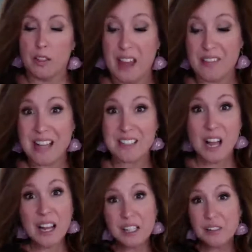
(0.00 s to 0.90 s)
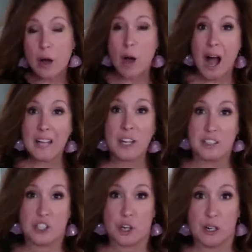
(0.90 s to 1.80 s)
and that's kind of how I got
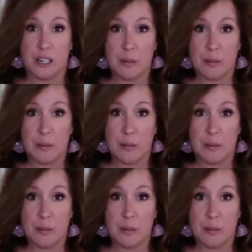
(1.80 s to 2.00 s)
started.